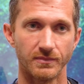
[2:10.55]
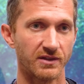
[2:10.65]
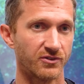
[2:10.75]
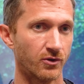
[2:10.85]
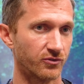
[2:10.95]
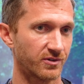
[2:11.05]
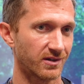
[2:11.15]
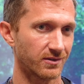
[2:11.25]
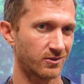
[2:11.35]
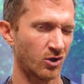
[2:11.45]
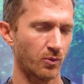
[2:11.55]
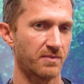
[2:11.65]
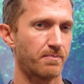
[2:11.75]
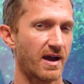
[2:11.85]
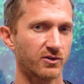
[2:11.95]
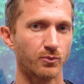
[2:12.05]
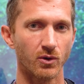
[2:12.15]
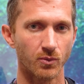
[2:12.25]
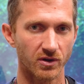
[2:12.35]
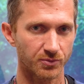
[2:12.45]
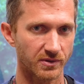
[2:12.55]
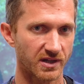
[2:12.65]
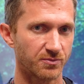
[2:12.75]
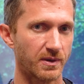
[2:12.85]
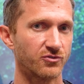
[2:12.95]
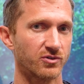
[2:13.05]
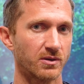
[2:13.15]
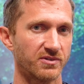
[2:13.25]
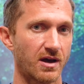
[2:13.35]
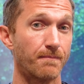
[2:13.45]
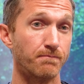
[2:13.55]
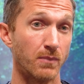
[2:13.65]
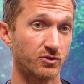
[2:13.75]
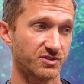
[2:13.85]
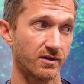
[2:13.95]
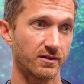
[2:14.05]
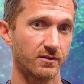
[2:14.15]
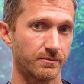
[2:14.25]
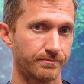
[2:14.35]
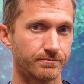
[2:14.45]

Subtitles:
That toe is going to go right back to where it was when that spacer comes out, most likely.